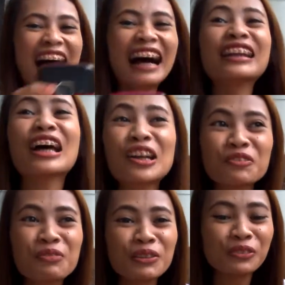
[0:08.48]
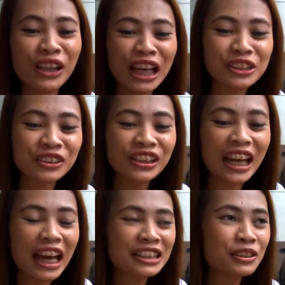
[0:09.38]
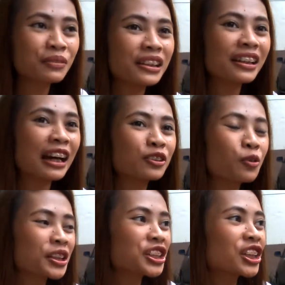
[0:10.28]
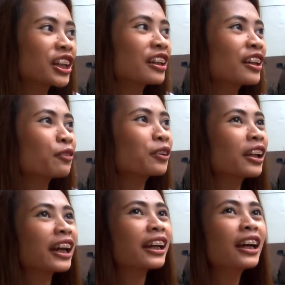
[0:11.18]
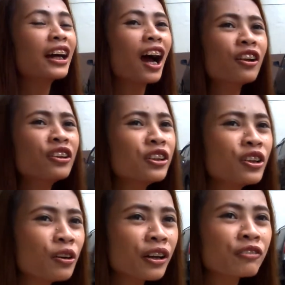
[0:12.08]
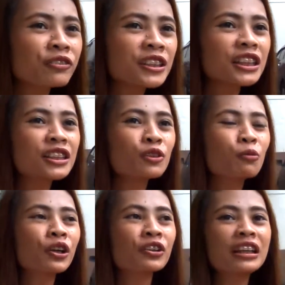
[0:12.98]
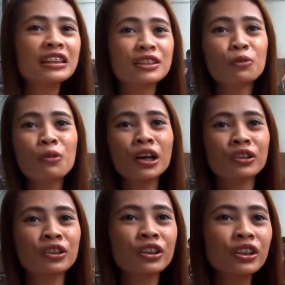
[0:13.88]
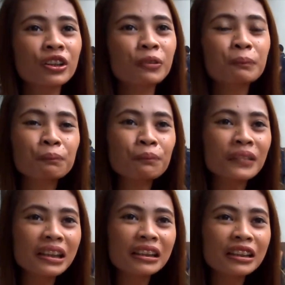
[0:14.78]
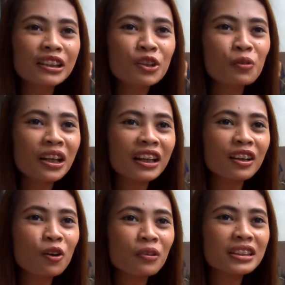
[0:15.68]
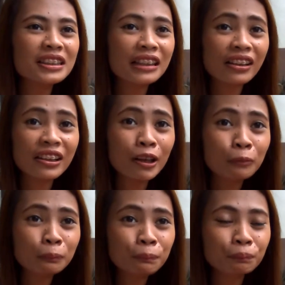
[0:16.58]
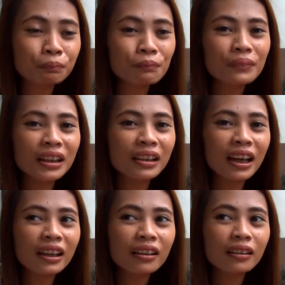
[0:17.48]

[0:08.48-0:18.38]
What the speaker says: a lot of people actually ask me that question, and they were like, how do you know if she's the one or he's the one, or you know what I always tell them? Like,